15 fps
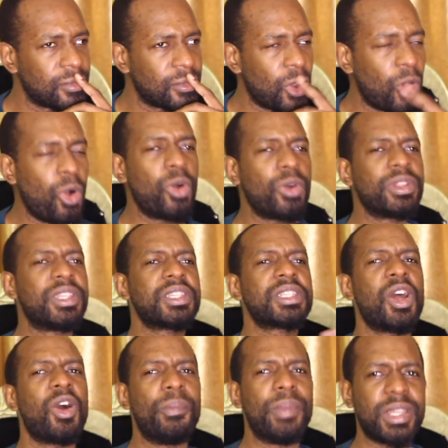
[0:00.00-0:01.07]
All this
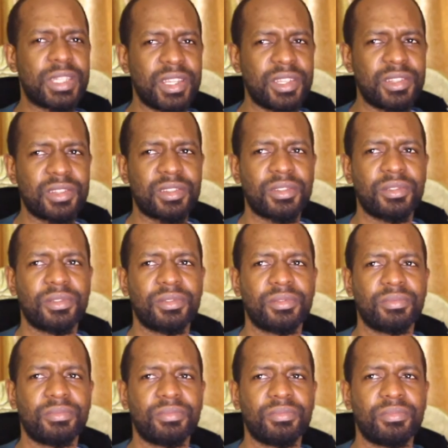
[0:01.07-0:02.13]
now matters.
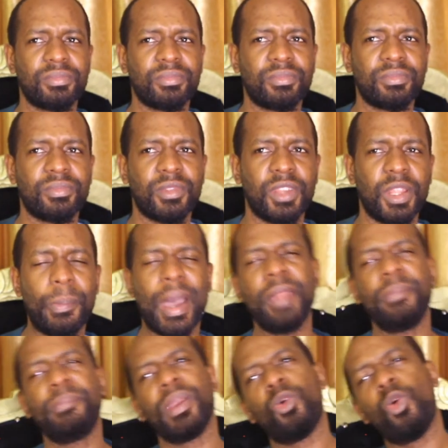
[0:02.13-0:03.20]
It
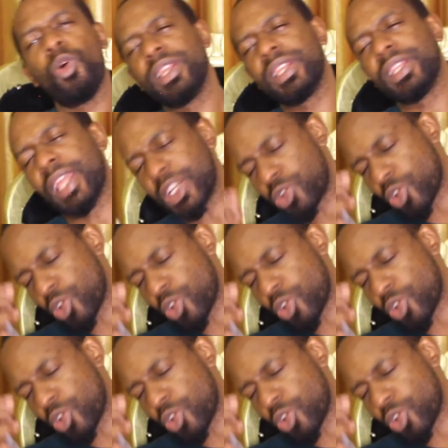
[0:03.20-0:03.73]
might be a warning that you are